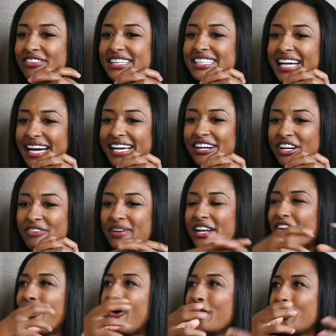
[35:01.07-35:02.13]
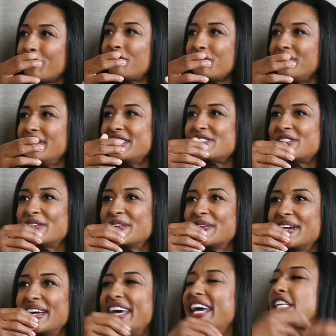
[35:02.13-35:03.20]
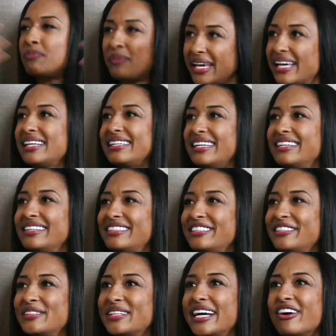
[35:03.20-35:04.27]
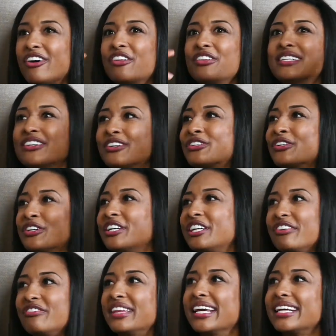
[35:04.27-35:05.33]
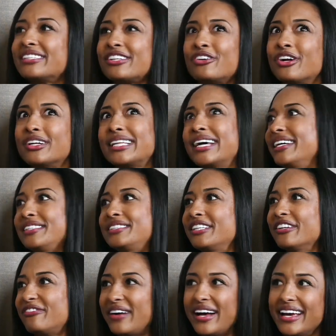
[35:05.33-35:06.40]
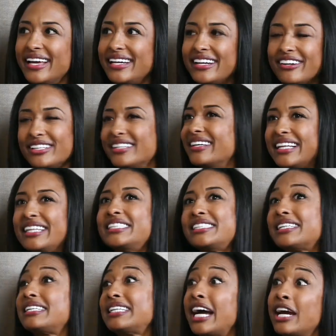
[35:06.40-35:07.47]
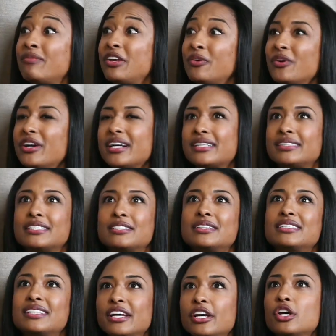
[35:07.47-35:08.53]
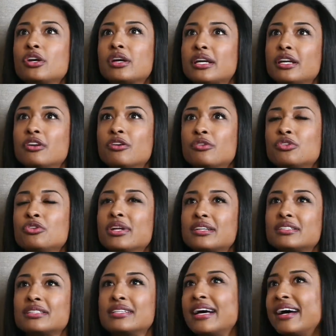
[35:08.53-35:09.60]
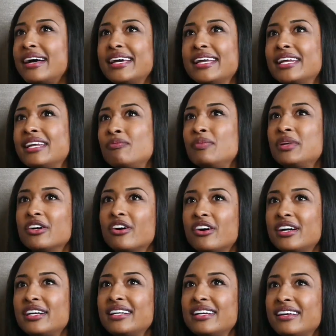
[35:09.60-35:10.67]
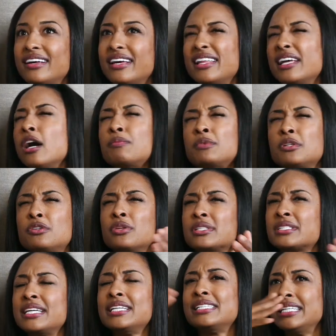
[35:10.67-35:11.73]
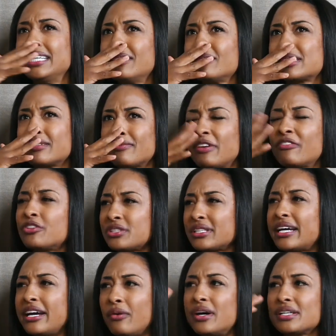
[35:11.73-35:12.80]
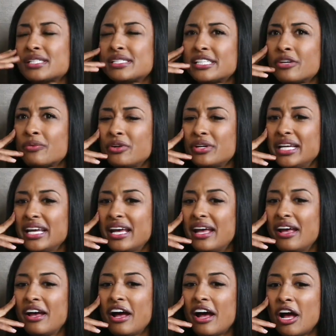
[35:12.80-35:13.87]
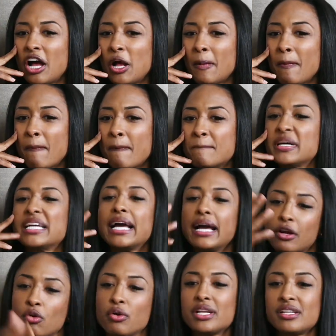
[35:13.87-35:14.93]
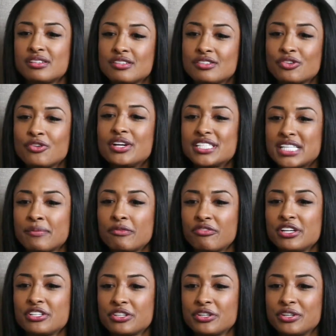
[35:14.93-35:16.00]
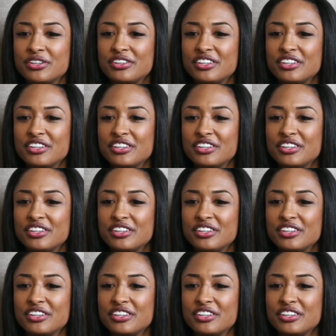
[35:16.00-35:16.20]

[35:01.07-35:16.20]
tighter and made it harder for me to expand into like all these alternative things that are not that easy to find, or at least at the time they weren't, because this is 2009 and beyond, and then up to 2018 was my first ayahuasca ceremony. But yeah, going to Simon Fraser